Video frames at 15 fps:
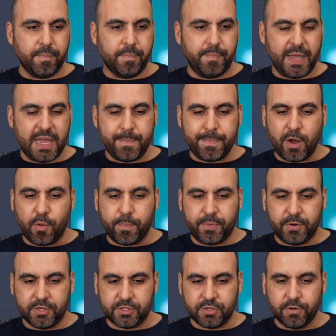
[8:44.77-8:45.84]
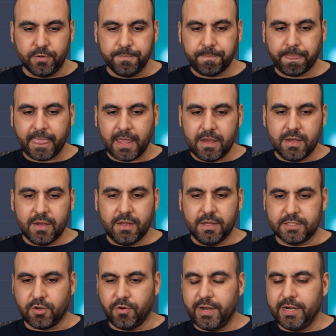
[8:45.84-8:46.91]
PayPal Personal.
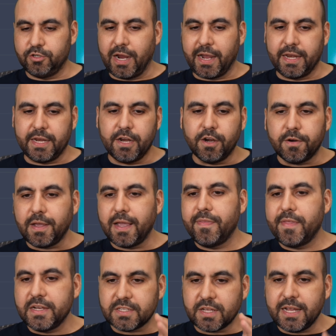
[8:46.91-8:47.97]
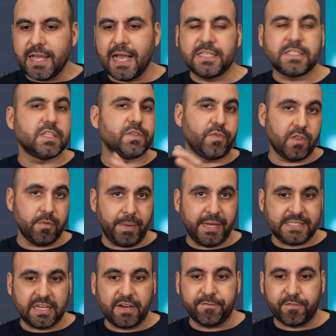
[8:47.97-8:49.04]
go ahead and drag it here, and then it's going to ask us for the
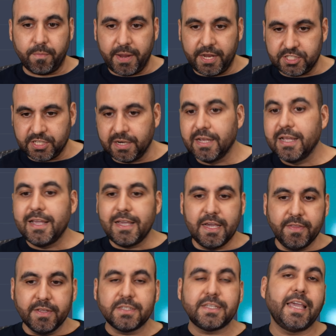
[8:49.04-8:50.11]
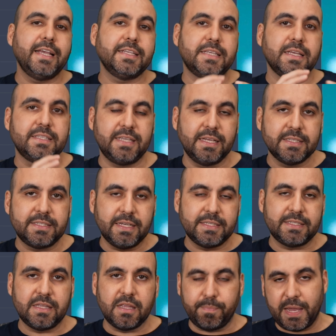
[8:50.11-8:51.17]
basic information. In this case, since
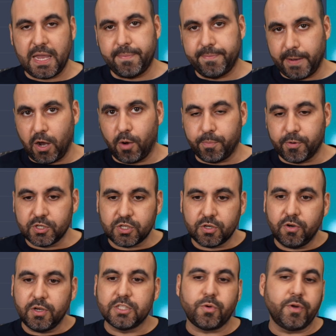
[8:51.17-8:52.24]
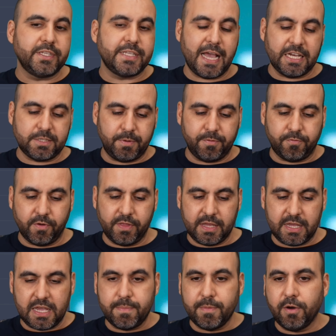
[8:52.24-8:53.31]
it's the PayPal Personal, it's going to ask me for the
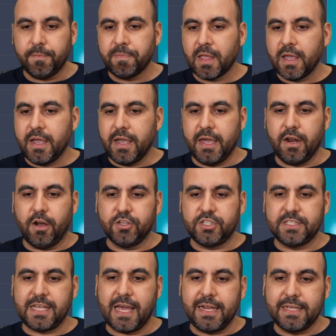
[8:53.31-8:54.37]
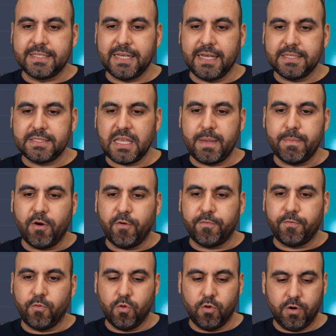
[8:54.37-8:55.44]
email, and I'll just add a test
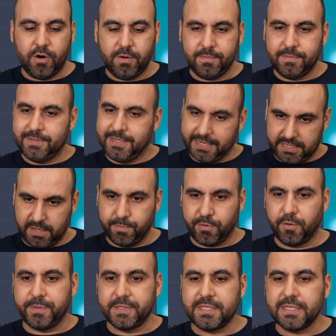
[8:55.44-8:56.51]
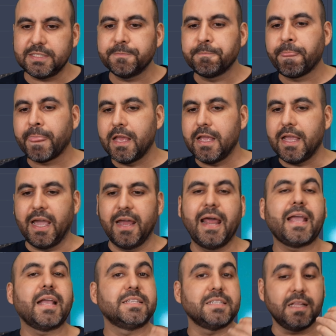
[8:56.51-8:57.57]
email for testing purposes. And
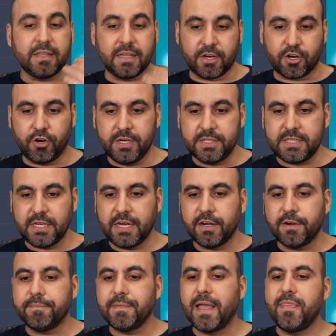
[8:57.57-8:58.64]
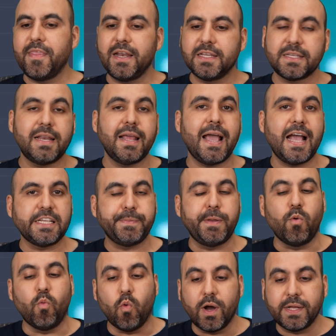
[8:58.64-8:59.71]
I can select the currency here, and then it's going to ask me
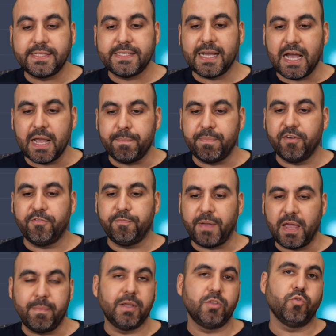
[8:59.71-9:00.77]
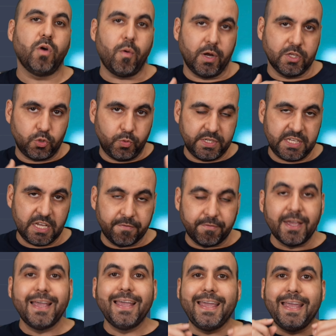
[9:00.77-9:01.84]
what type of payment do I want to receive.